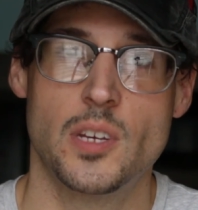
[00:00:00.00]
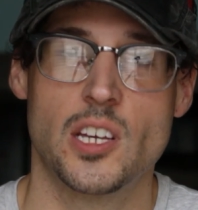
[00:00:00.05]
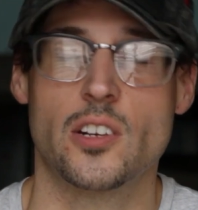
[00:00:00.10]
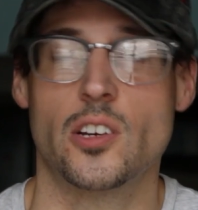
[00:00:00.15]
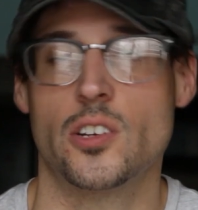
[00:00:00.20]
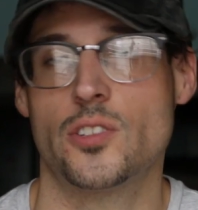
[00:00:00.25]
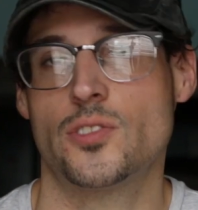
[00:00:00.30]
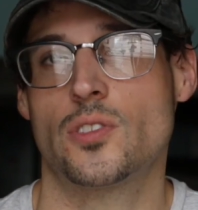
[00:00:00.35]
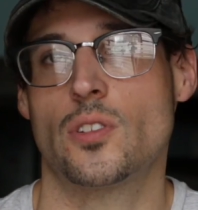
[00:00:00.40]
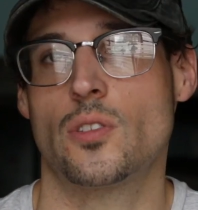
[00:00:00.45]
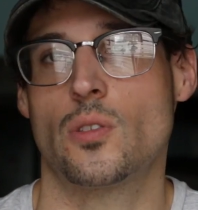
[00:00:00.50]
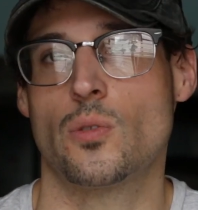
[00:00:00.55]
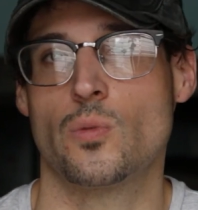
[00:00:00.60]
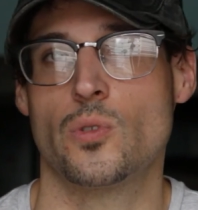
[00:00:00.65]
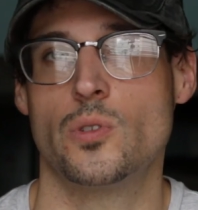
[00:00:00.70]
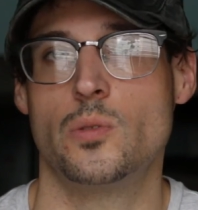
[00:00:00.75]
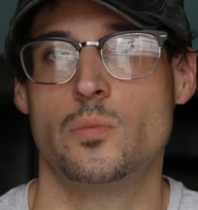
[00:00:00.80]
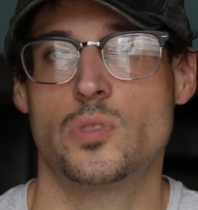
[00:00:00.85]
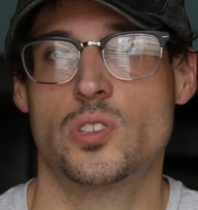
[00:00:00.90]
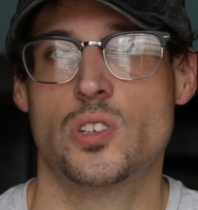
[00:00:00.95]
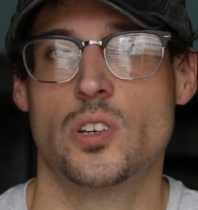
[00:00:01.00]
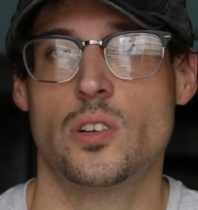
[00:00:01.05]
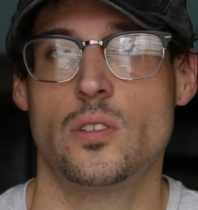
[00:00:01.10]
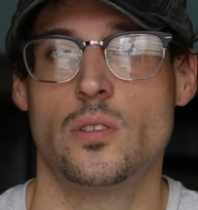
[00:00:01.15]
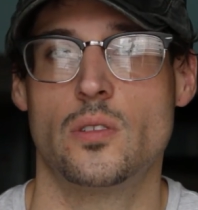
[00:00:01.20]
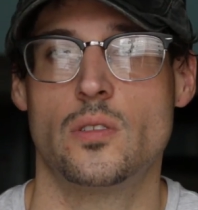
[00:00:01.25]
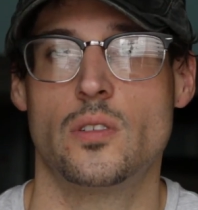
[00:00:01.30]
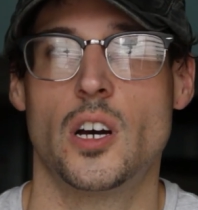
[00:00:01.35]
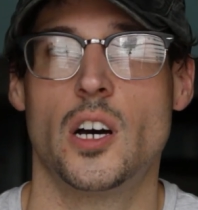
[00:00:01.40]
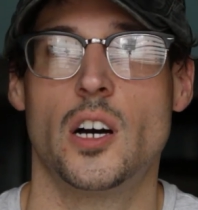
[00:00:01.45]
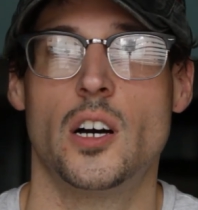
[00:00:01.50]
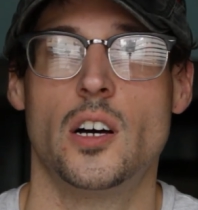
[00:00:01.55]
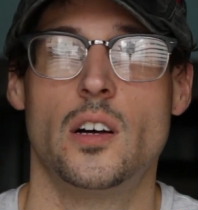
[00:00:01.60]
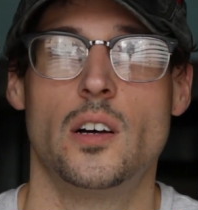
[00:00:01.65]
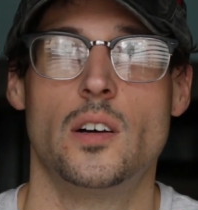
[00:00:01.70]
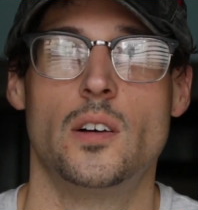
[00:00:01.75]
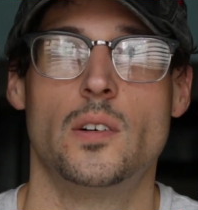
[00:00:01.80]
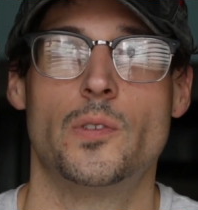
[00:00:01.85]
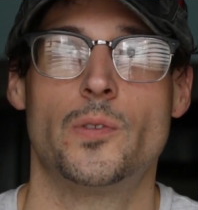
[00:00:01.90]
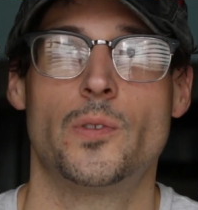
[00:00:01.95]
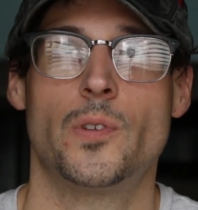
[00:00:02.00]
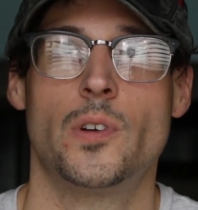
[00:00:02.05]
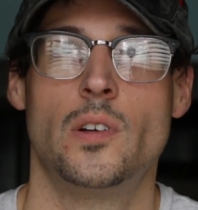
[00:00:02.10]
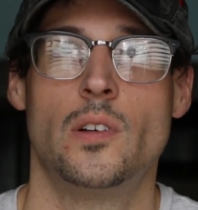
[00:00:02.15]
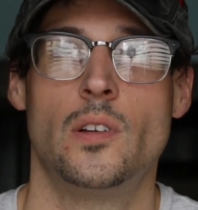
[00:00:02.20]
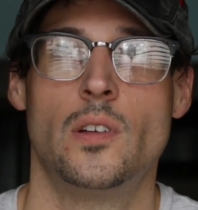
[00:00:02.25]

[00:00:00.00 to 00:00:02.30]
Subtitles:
and also the room tone of